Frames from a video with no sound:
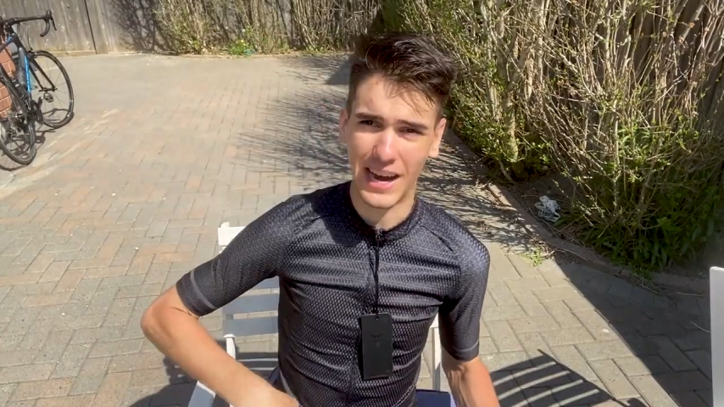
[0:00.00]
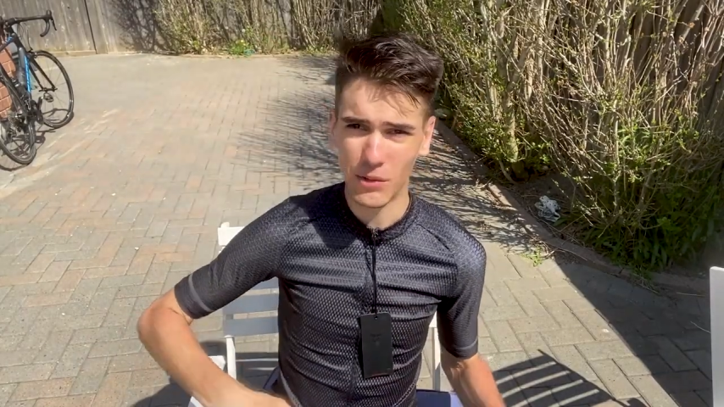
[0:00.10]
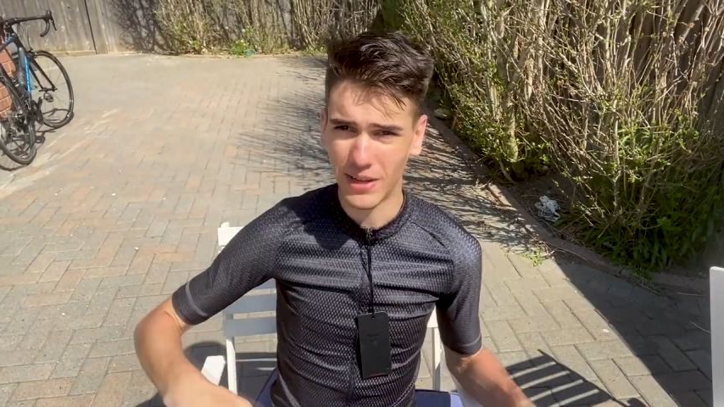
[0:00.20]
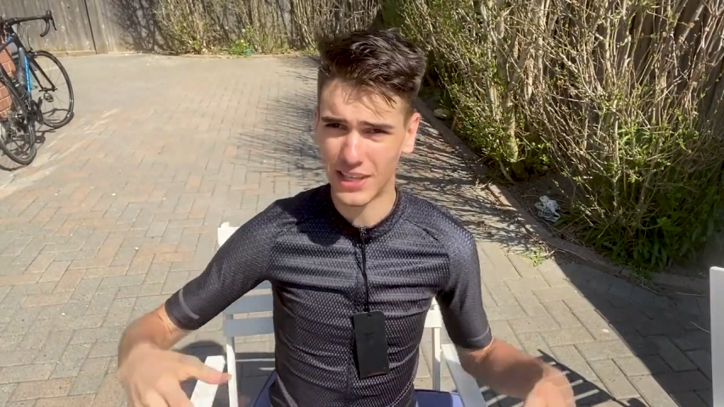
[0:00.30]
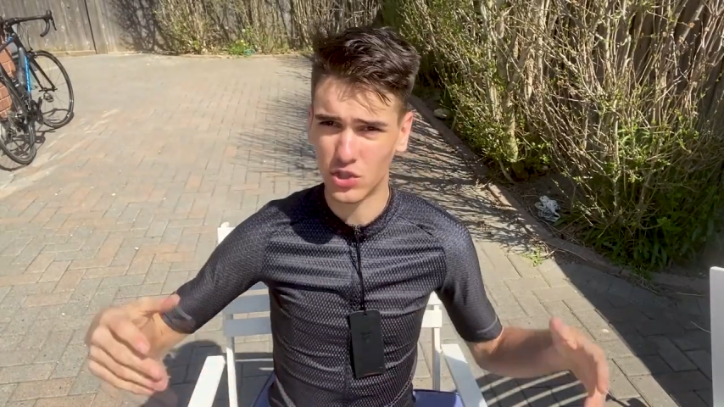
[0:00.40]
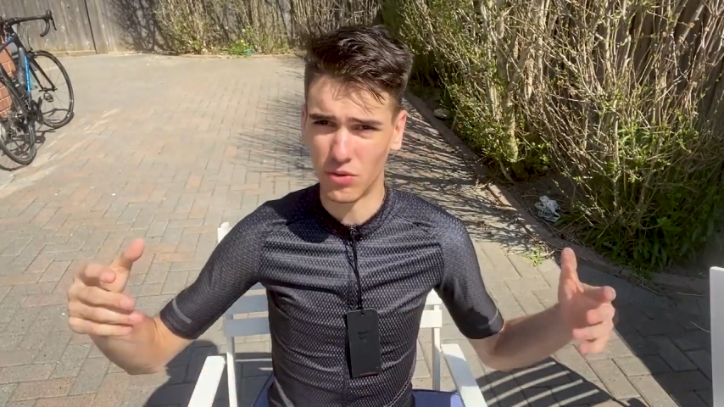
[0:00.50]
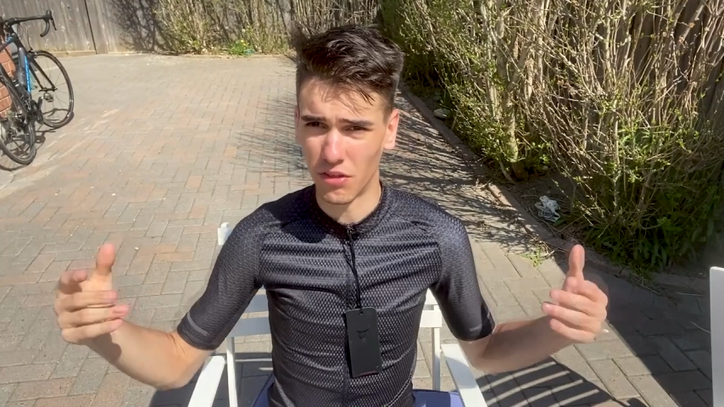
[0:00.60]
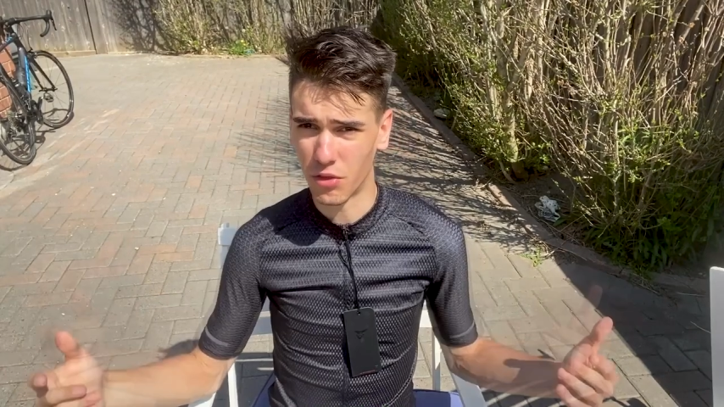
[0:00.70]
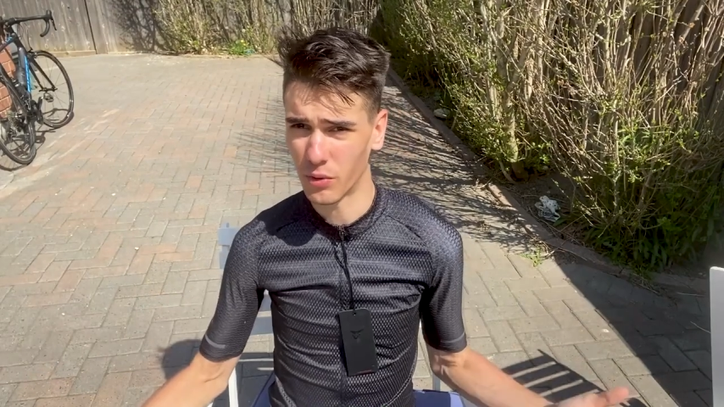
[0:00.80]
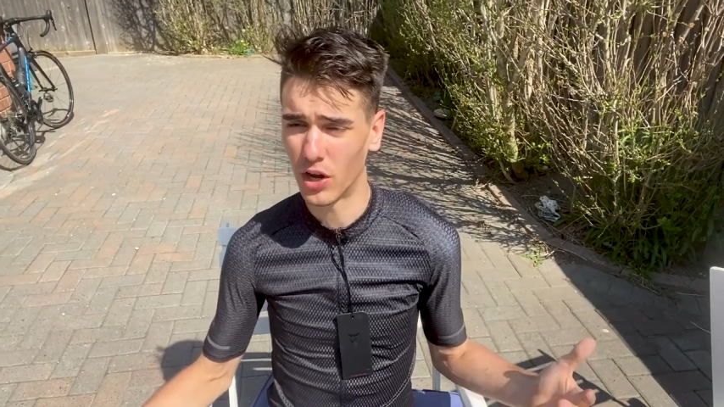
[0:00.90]
anyone that's doing
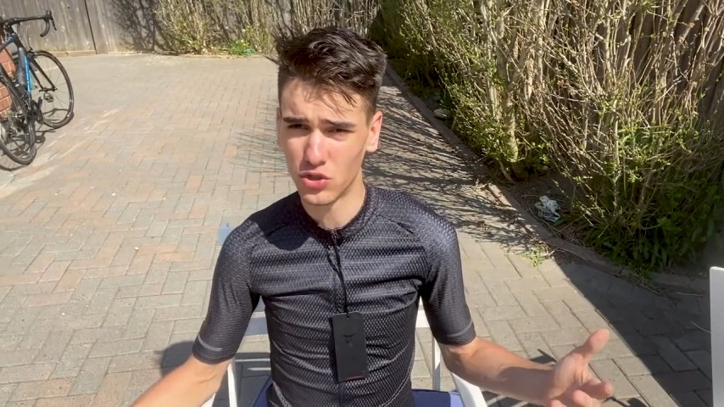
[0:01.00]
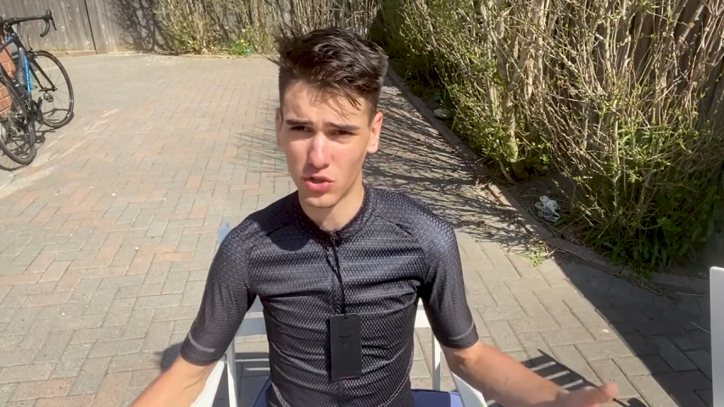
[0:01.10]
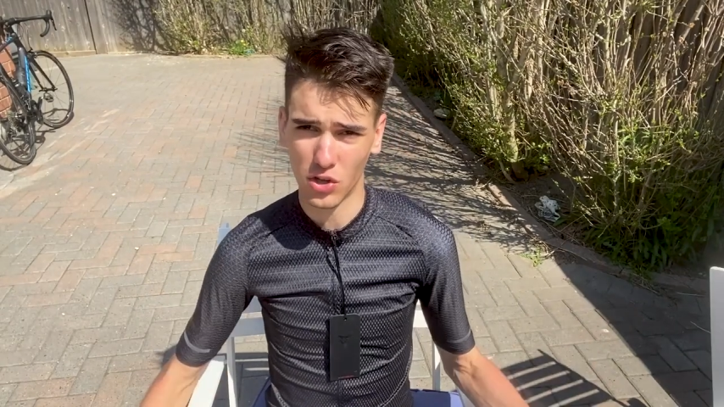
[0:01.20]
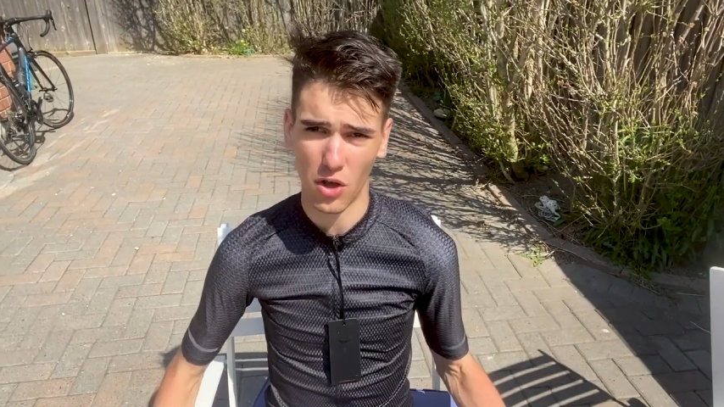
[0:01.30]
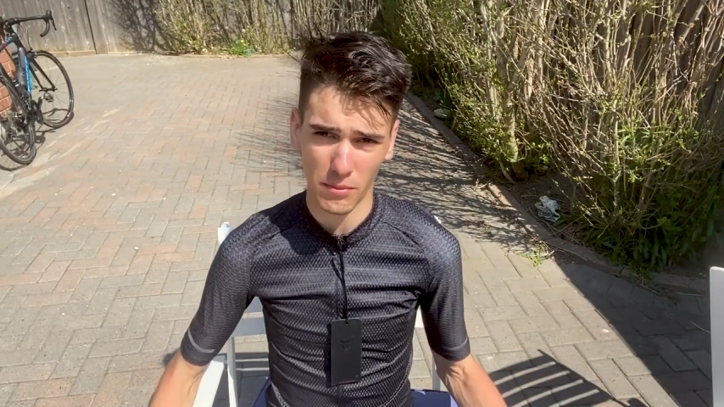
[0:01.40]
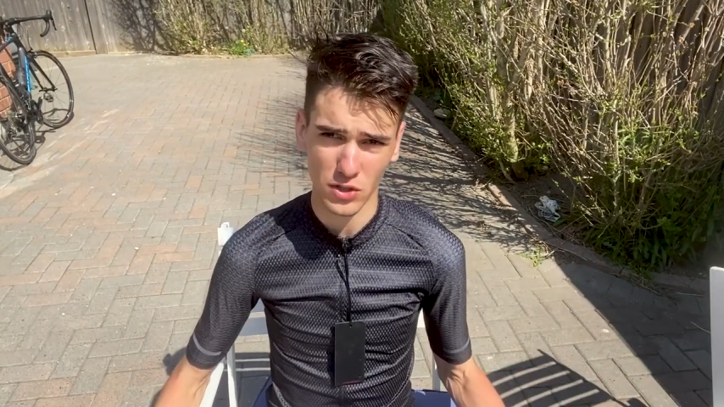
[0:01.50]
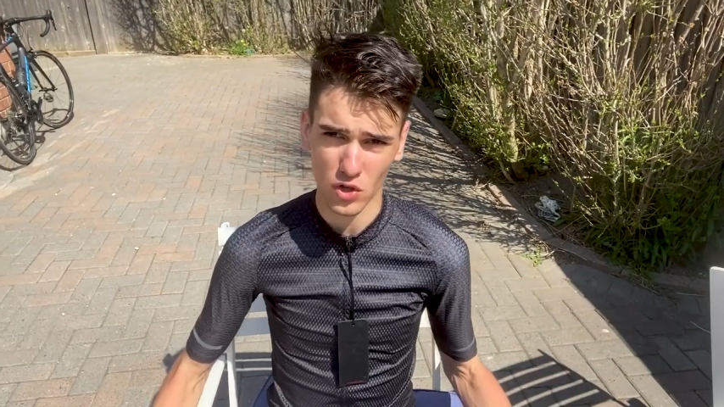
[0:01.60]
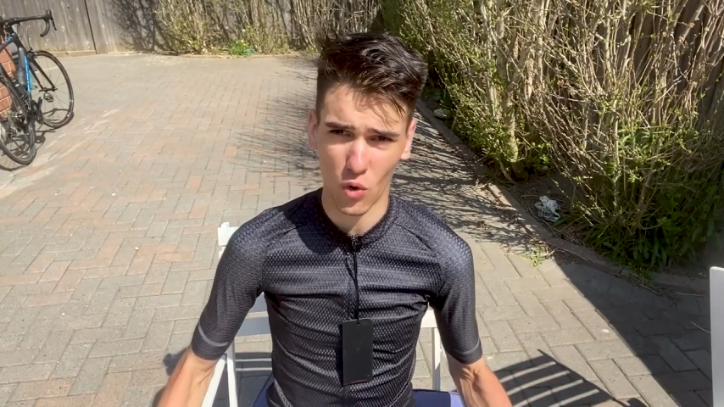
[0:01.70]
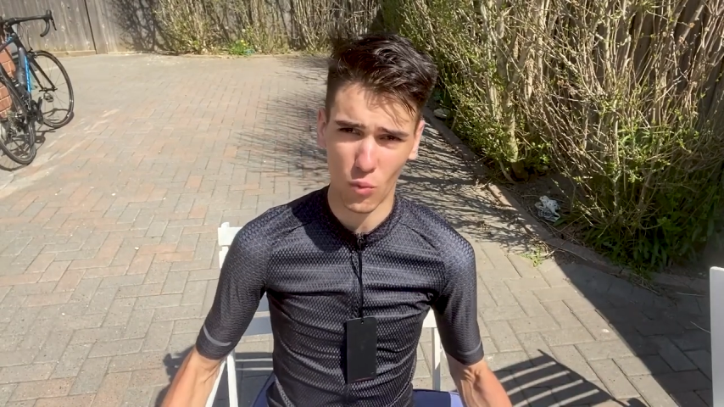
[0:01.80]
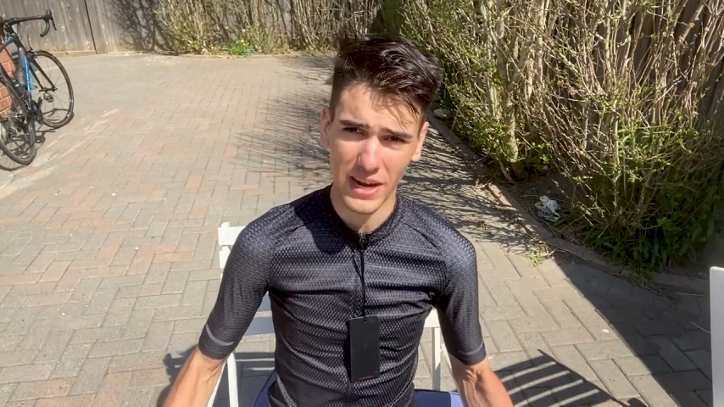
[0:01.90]
300 kilometers
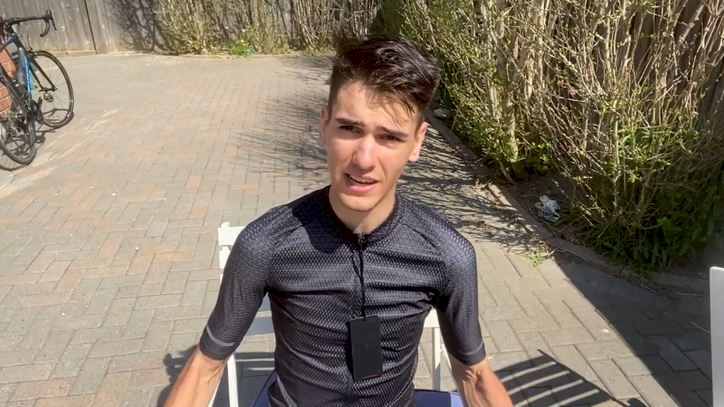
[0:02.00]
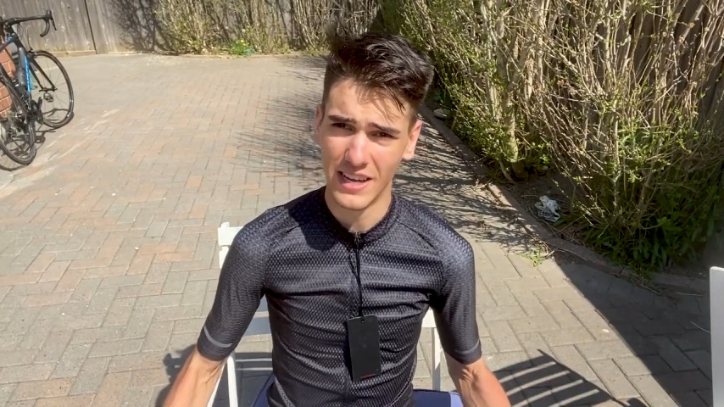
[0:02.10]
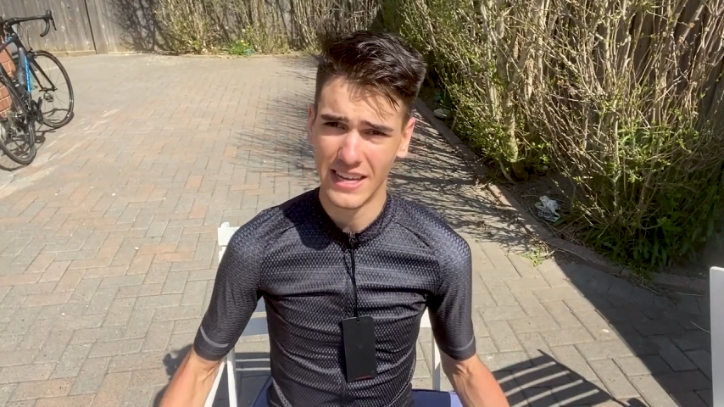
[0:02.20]
a week.